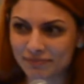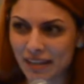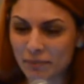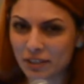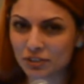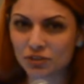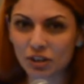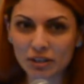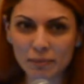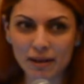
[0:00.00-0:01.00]
I'm here to
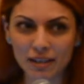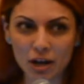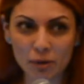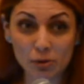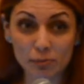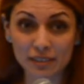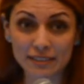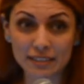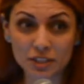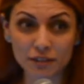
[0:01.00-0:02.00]
talk about our
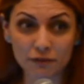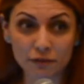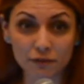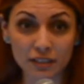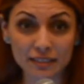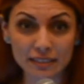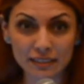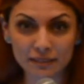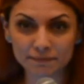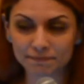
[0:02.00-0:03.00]
mobilization for Ferguson.